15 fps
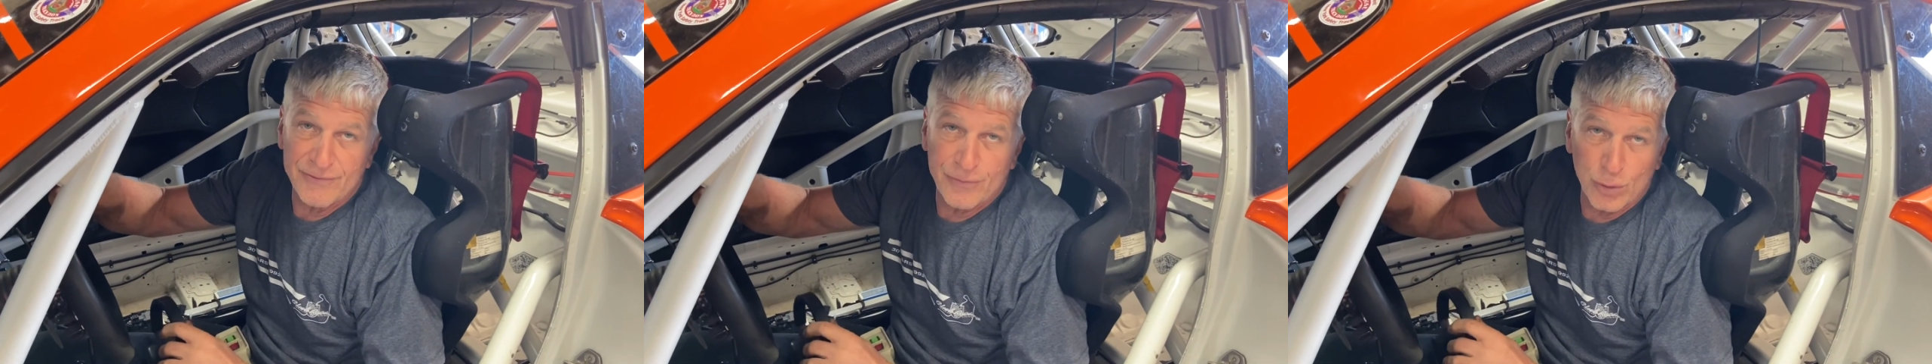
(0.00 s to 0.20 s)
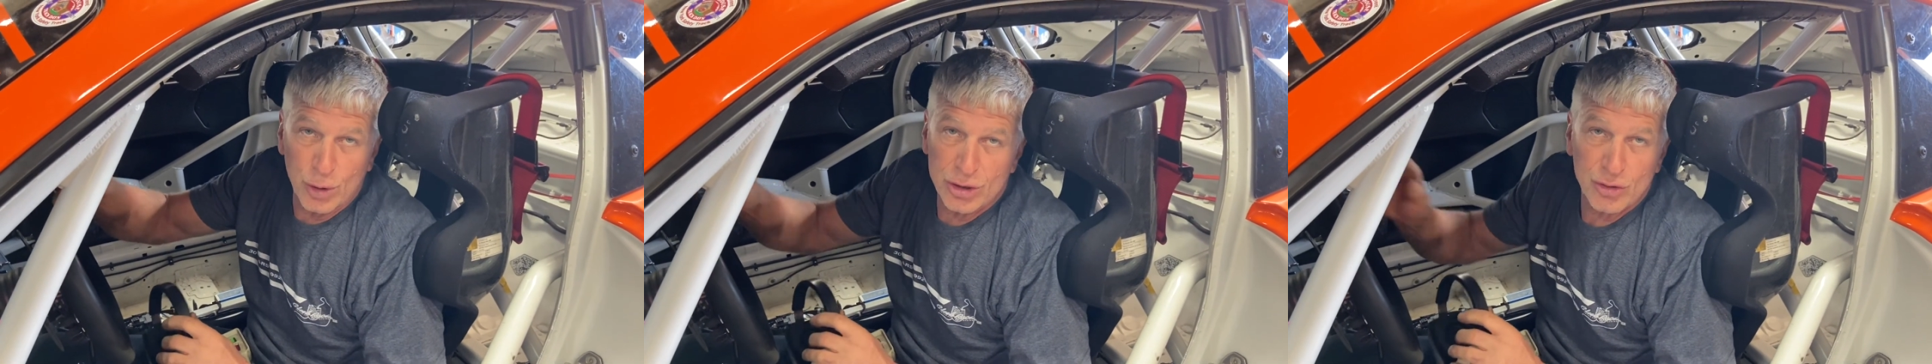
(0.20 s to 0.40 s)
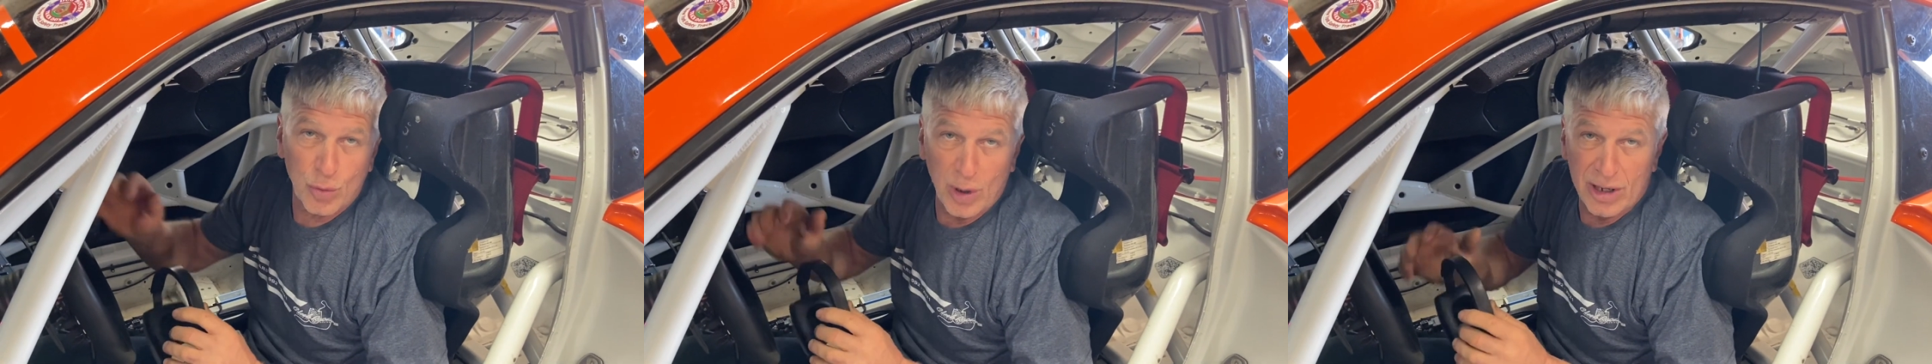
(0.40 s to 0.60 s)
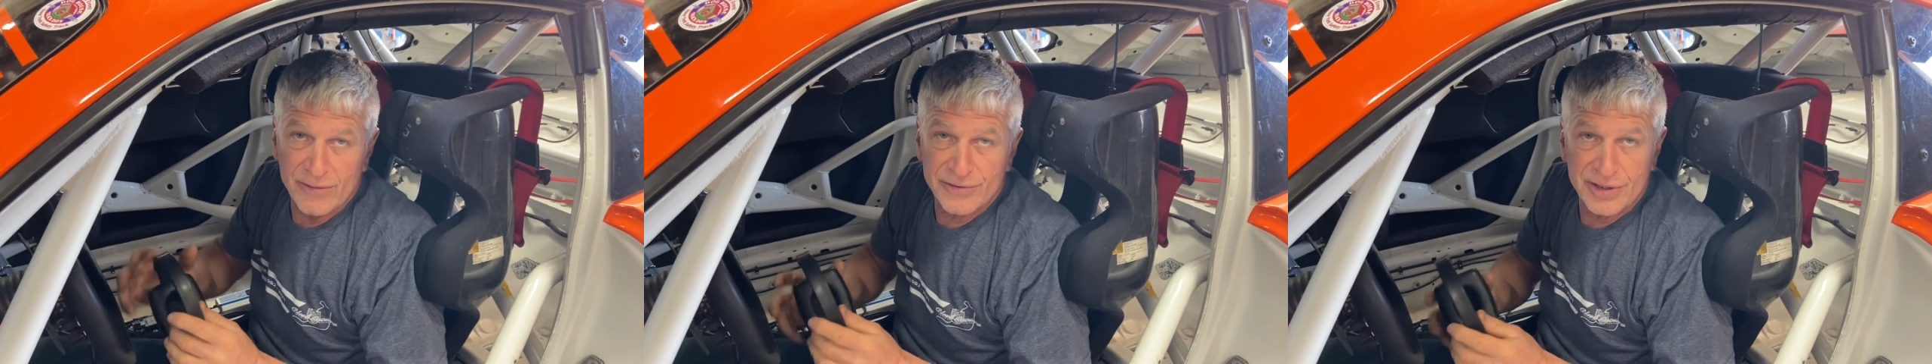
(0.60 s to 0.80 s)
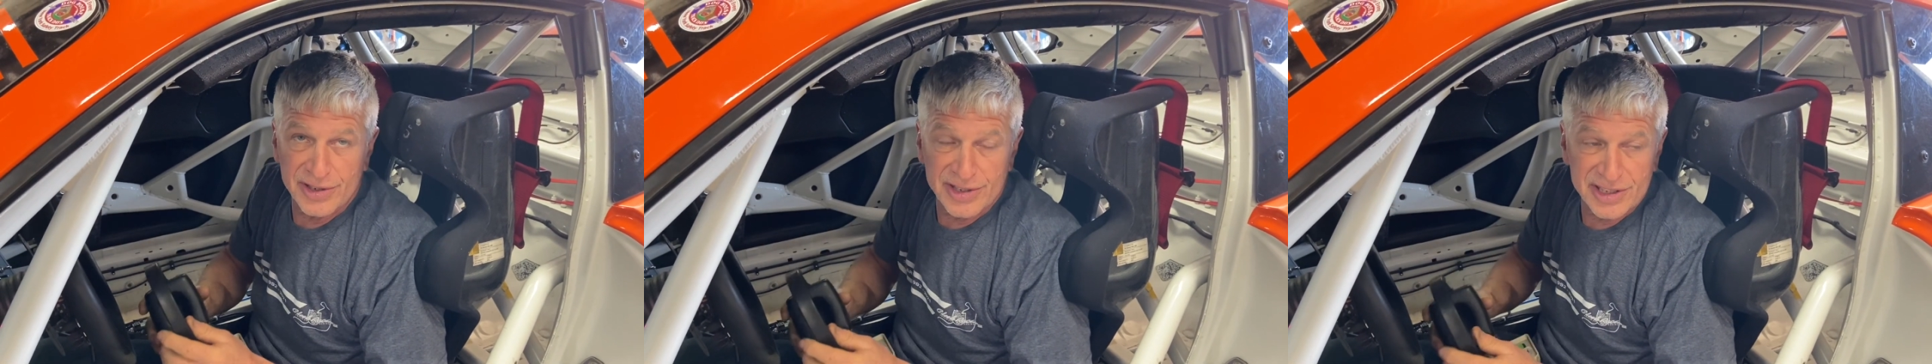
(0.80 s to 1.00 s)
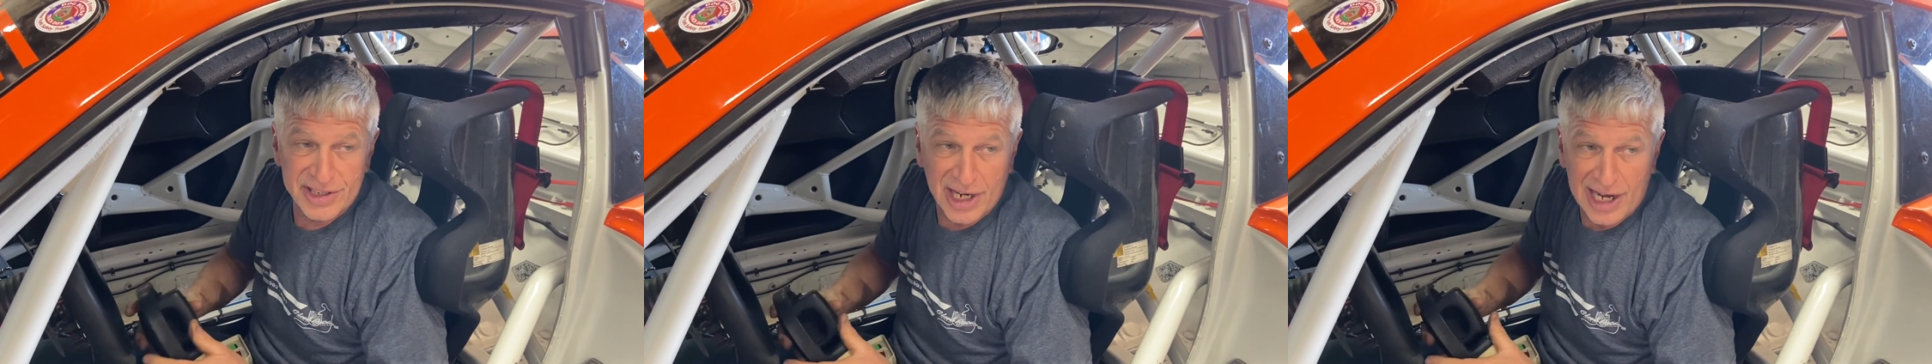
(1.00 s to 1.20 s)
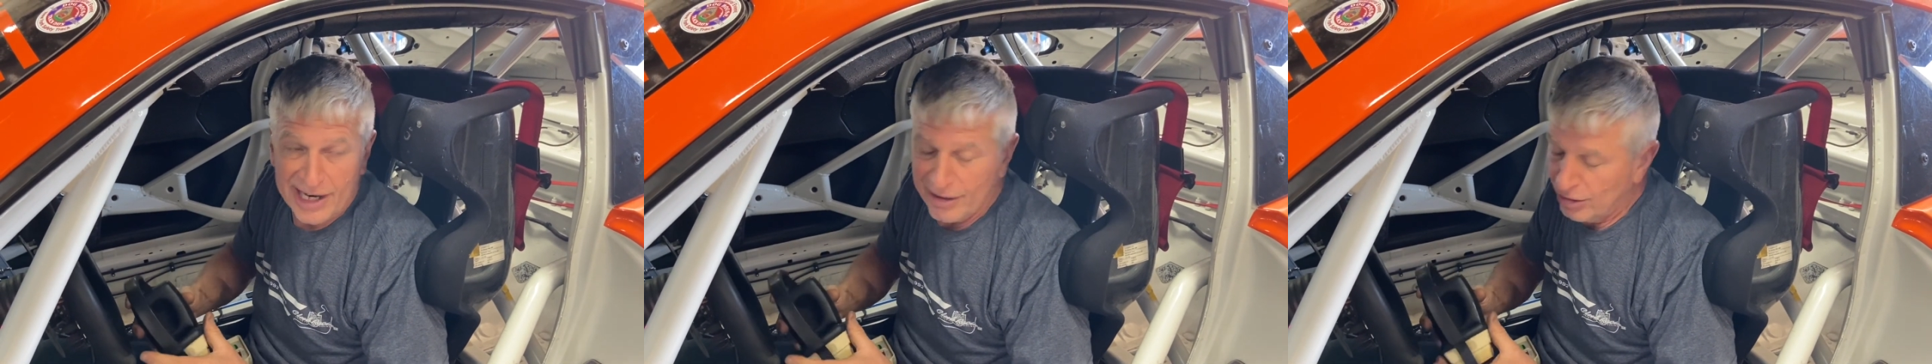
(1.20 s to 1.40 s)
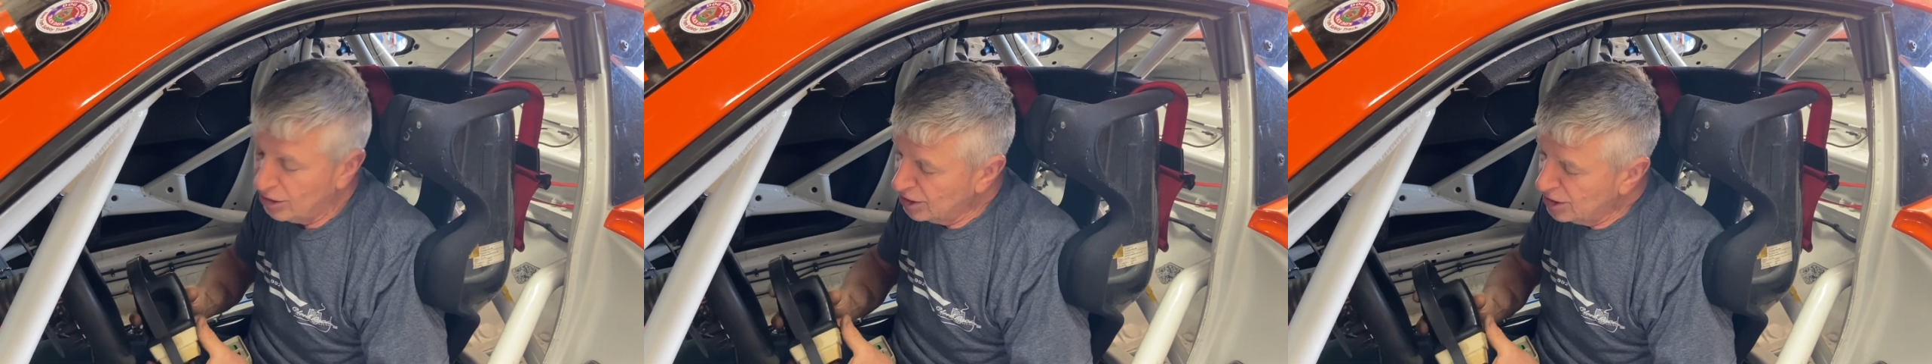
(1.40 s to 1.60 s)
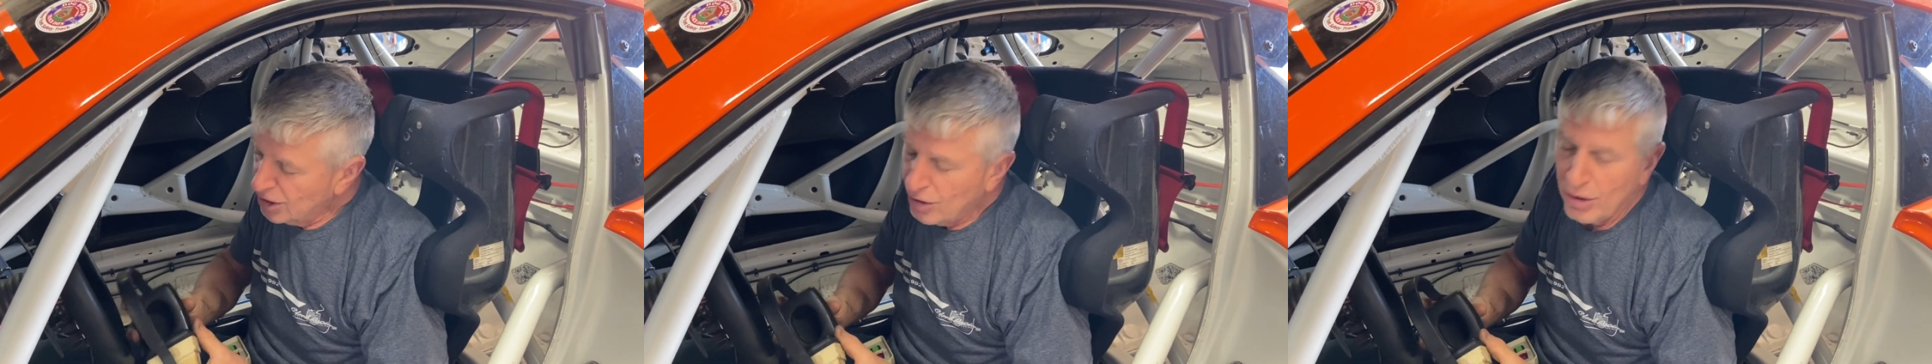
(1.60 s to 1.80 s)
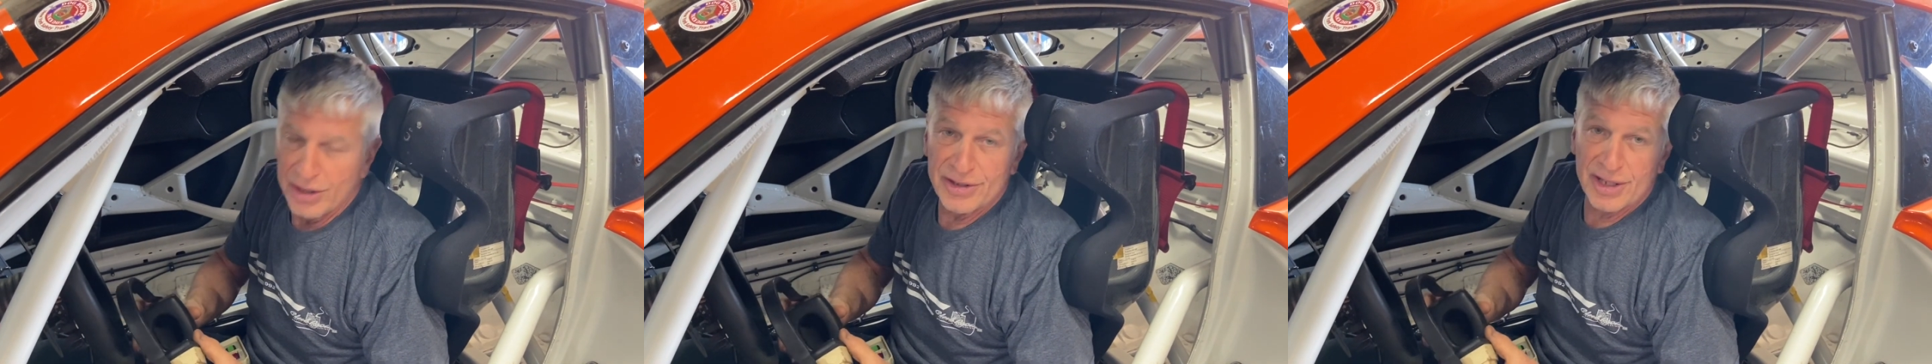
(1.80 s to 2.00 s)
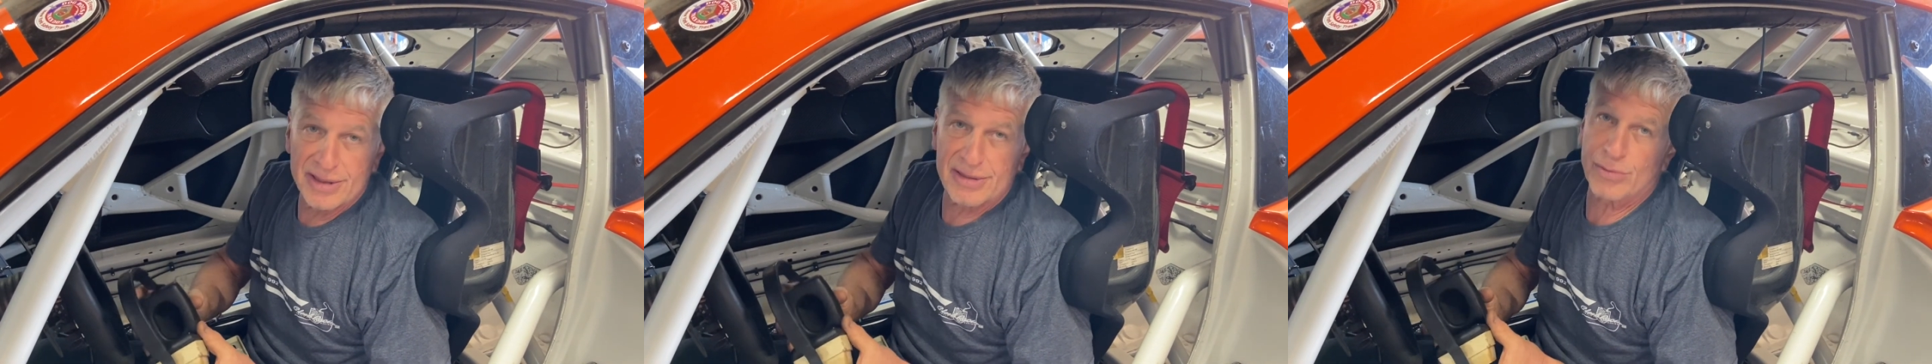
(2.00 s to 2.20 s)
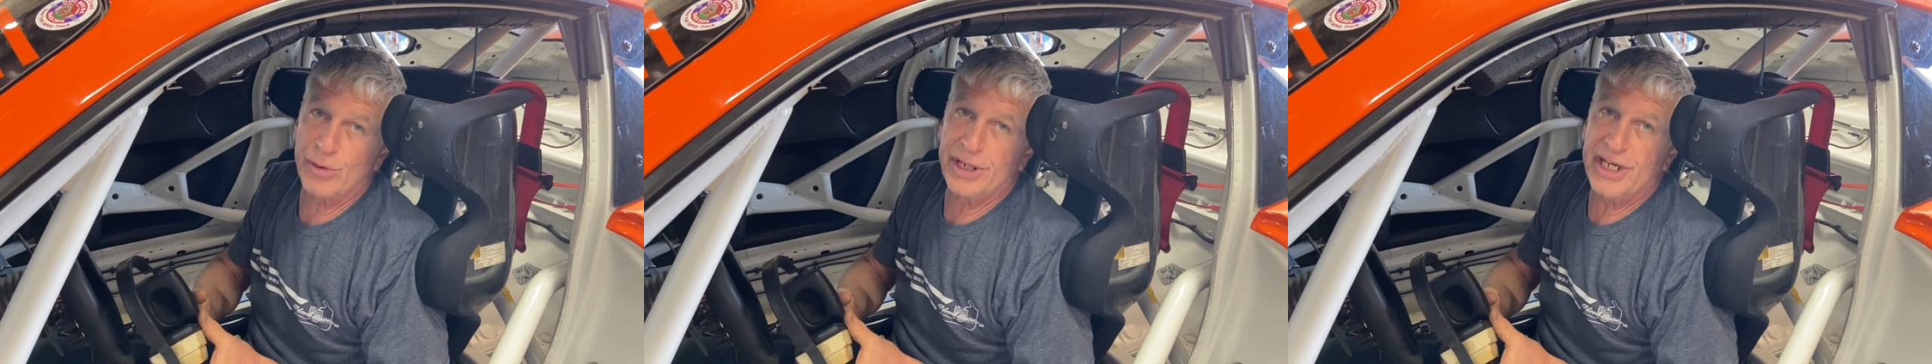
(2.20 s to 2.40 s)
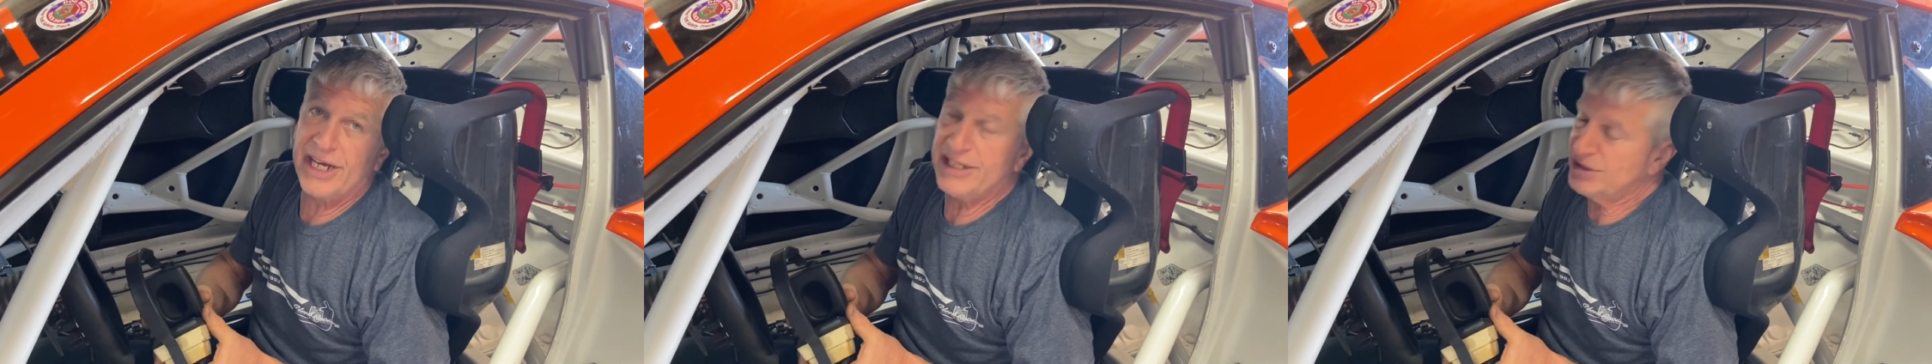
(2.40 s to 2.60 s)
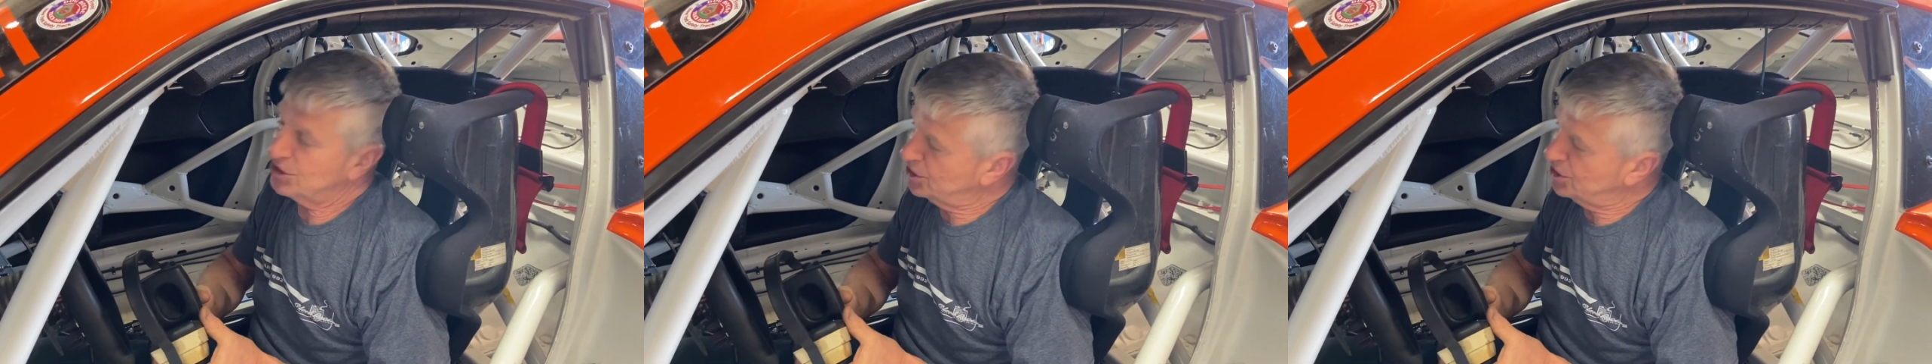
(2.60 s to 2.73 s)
412 to the tire on the 3.8.